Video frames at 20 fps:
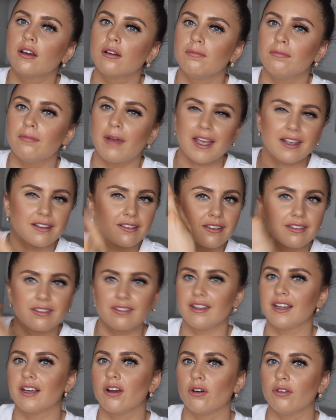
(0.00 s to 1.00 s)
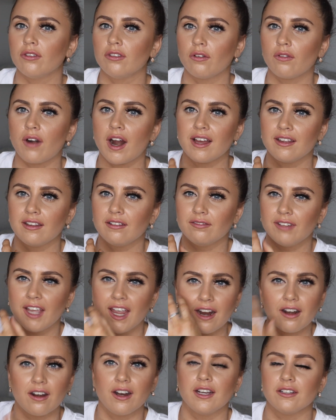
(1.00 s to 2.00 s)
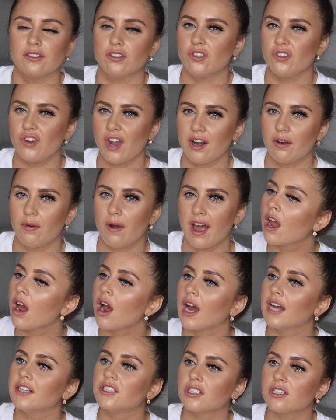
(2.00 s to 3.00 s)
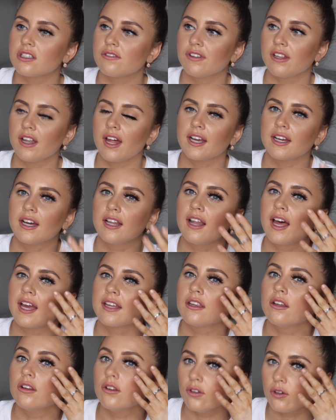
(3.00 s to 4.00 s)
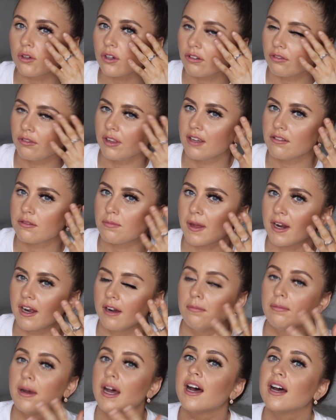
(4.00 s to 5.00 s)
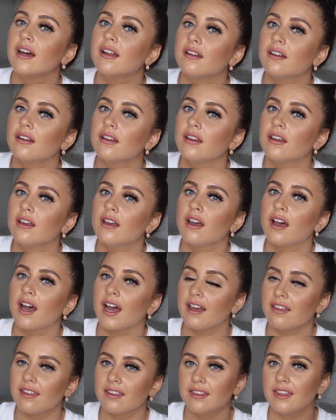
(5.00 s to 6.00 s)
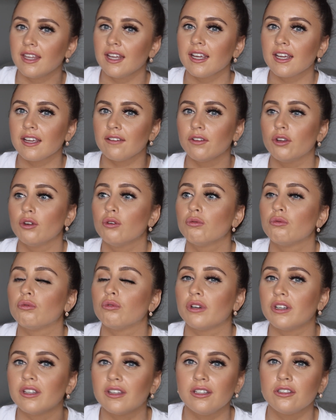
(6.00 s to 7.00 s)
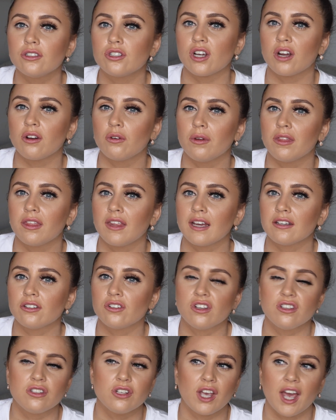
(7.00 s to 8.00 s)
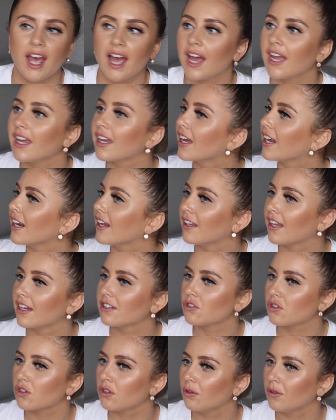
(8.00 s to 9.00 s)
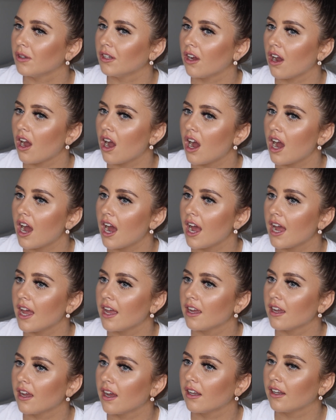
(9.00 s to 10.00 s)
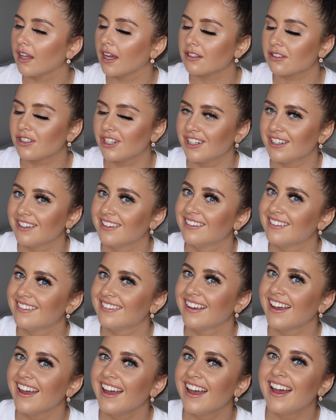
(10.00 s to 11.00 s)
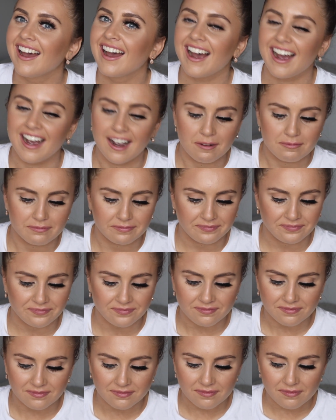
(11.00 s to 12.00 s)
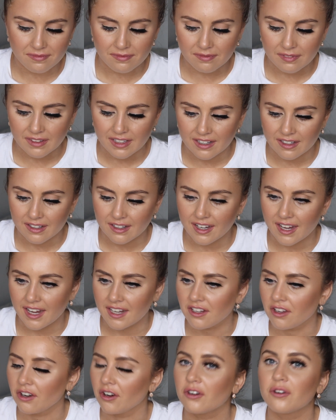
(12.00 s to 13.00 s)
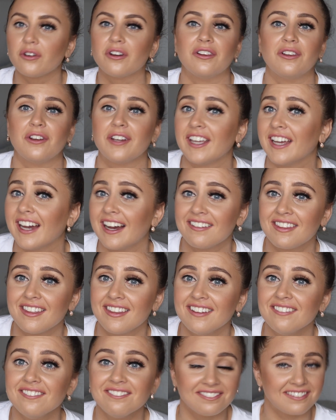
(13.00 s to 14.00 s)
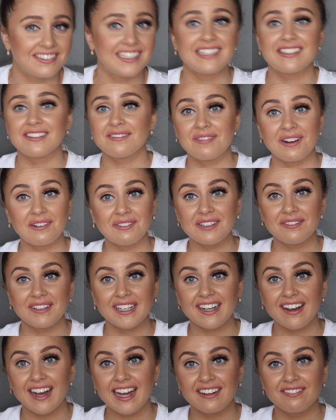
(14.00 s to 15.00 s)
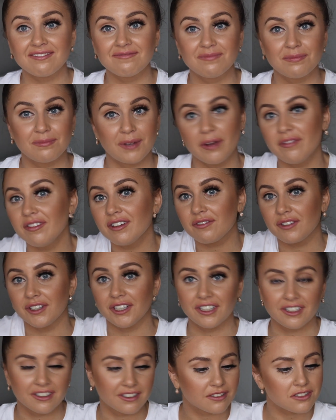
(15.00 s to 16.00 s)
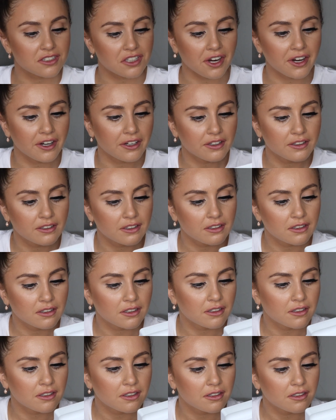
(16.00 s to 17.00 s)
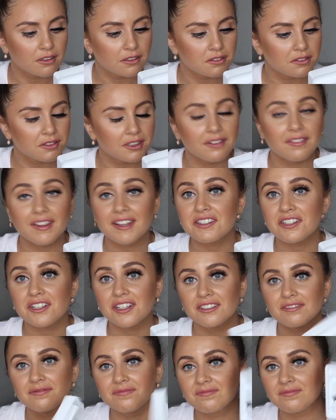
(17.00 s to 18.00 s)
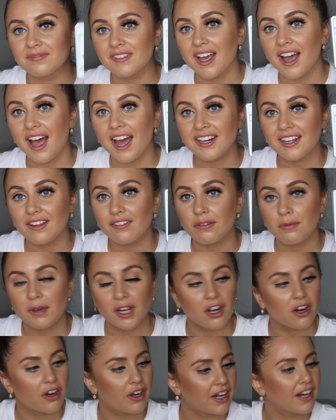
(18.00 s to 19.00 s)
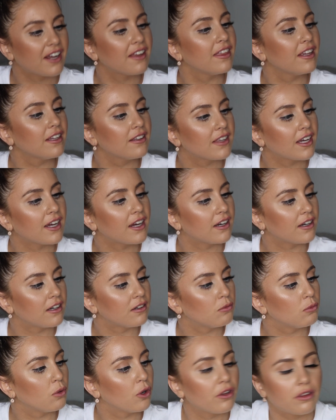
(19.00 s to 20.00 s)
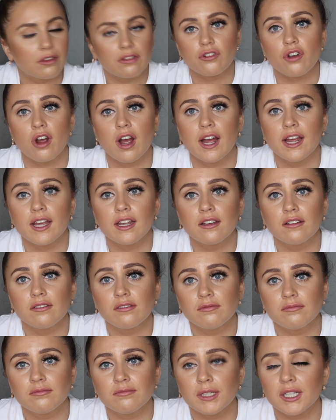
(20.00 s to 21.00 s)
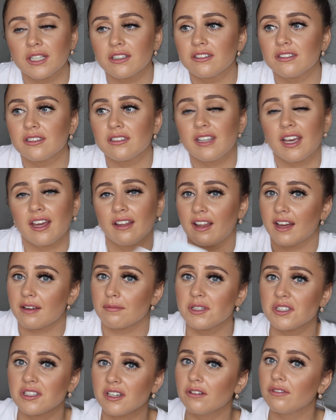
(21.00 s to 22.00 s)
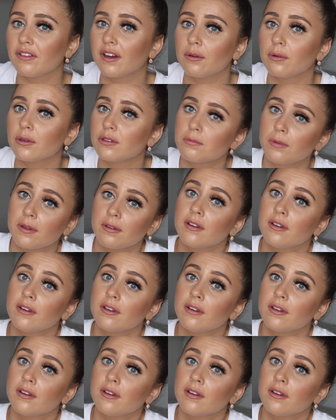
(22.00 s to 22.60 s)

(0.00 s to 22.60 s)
makes it stick on the right area straight away. I just feel like I like the look of these better, but I think if you really struggle with lashes, you hate getting lash glue in your eyelashes, and you're not good at looking after them, these will probably be kind of perfect for you. So if that's you, I'd give them a go, and I think they are worth trying because, yeah, like myself, I was